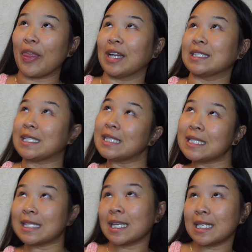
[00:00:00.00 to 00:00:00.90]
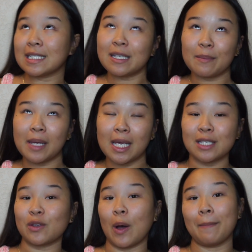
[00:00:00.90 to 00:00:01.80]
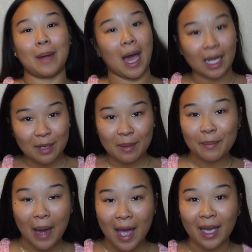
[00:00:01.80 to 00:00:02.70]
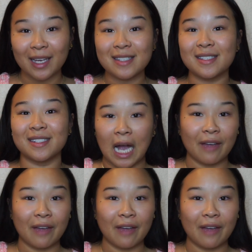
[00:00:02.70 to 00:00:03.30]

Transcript: they didn't send it to me, so I'm not going to be biased.